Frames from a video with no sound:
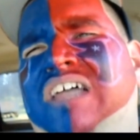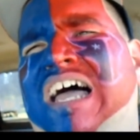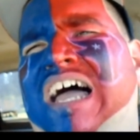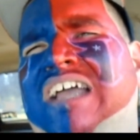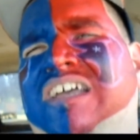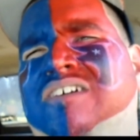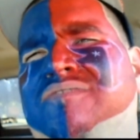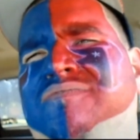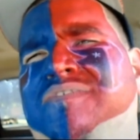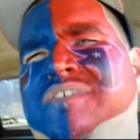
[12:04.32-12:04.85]

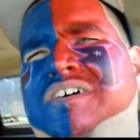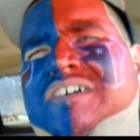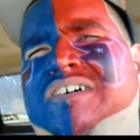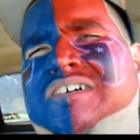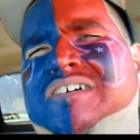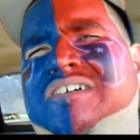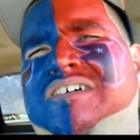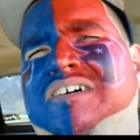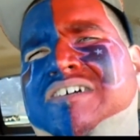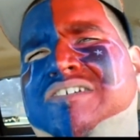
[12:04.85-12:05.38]
lack of
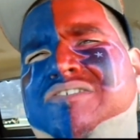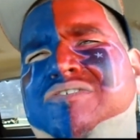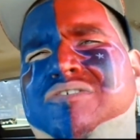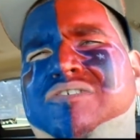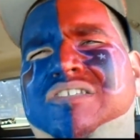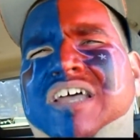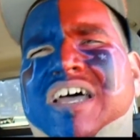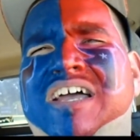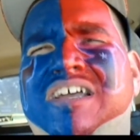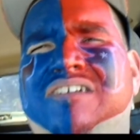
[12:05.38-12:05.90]
uh,
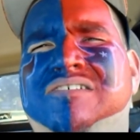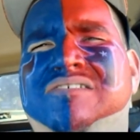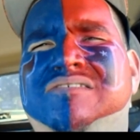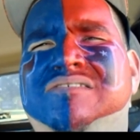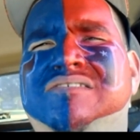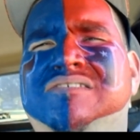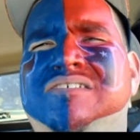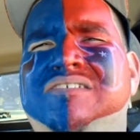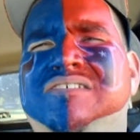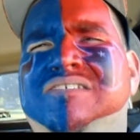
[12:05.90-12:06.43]
hustle, lack of
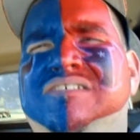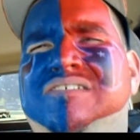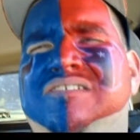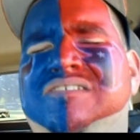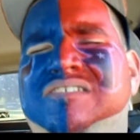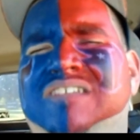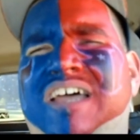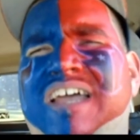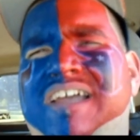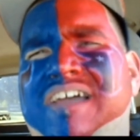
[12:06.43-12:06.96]

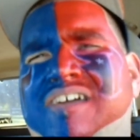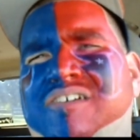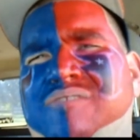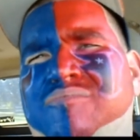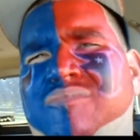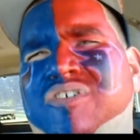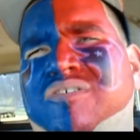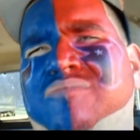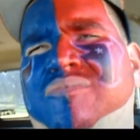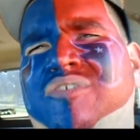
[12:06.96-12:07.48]
lack of
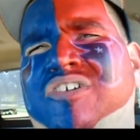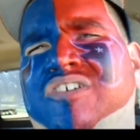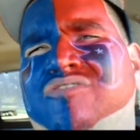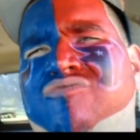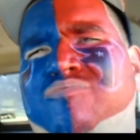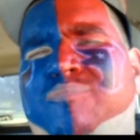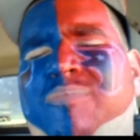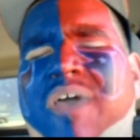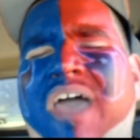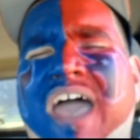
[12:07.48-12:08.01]
commitment,
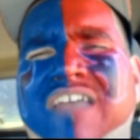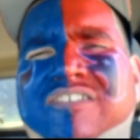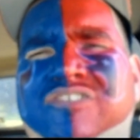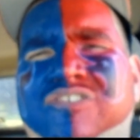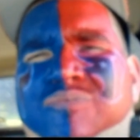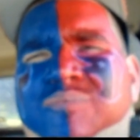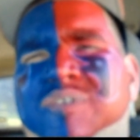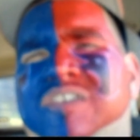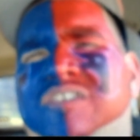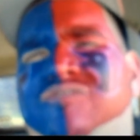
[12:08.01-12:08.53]

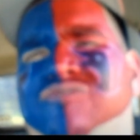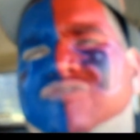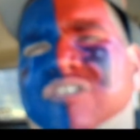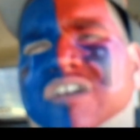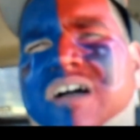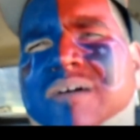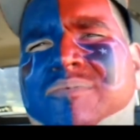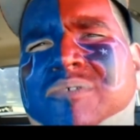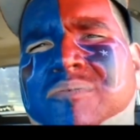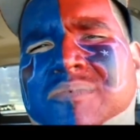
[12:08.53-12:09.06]
passes being
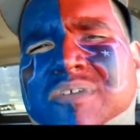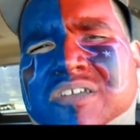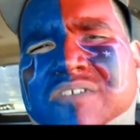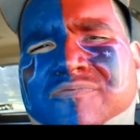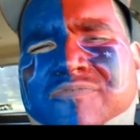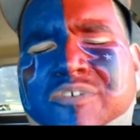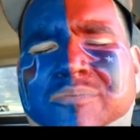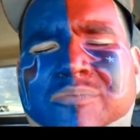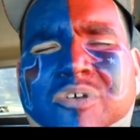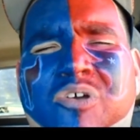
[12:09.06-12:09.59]
dropped. I mean,
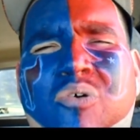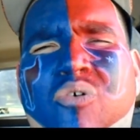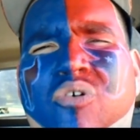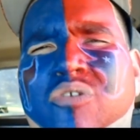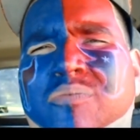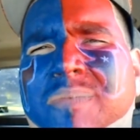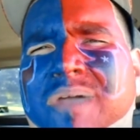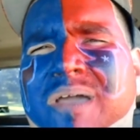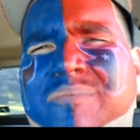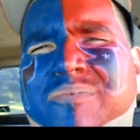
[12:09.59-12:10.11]
from the
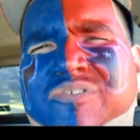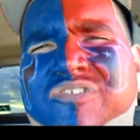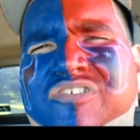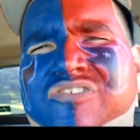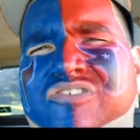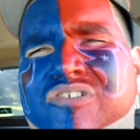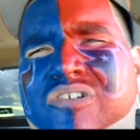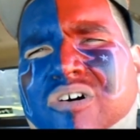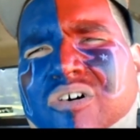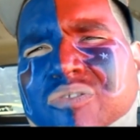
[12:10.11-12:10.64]
quarterback
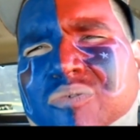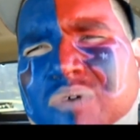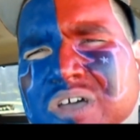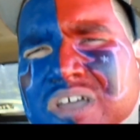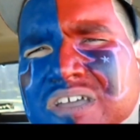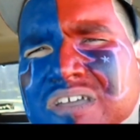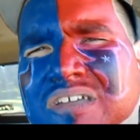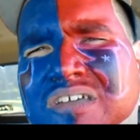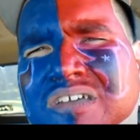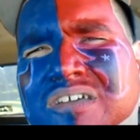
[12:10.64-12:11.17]
position all the
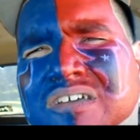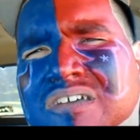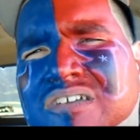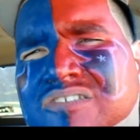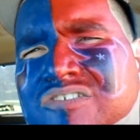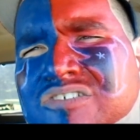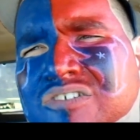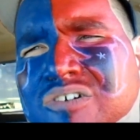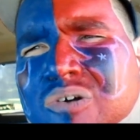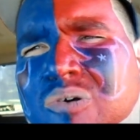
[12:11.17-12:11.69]
way
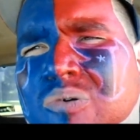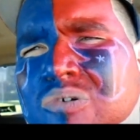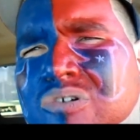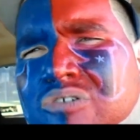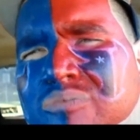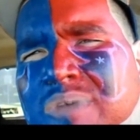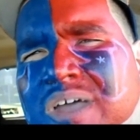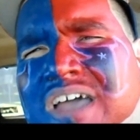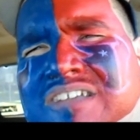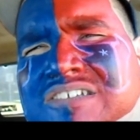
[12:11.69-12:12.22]
to the
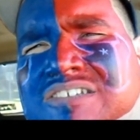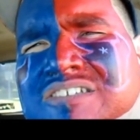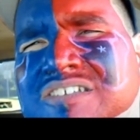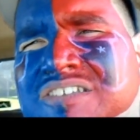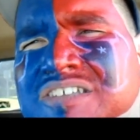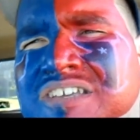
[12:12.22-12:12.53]
cornerbacks and the